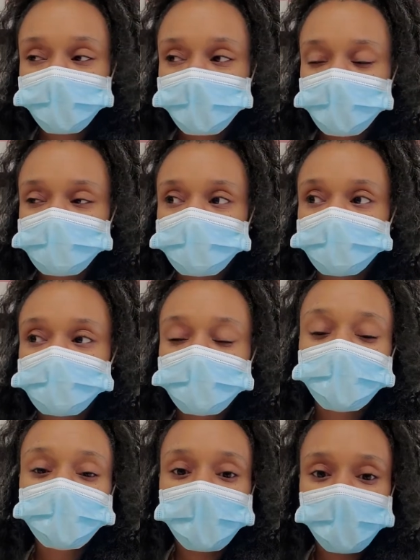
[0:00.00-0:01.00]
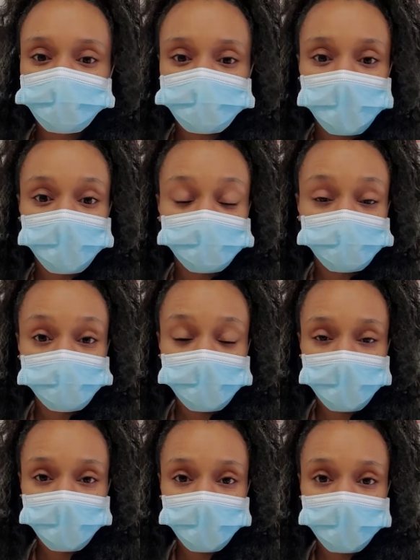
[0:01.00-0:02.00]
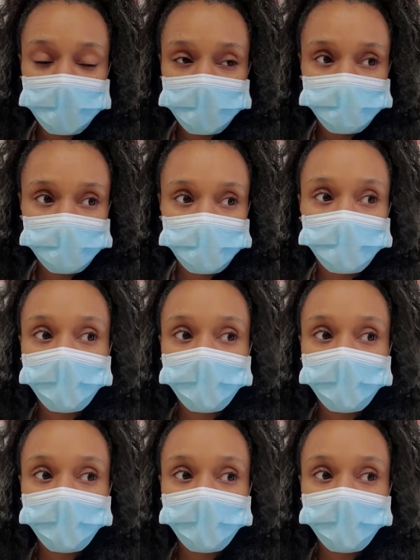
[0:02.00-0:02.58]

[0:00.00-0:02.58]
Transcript: And so to her knowledge, after she had her baby,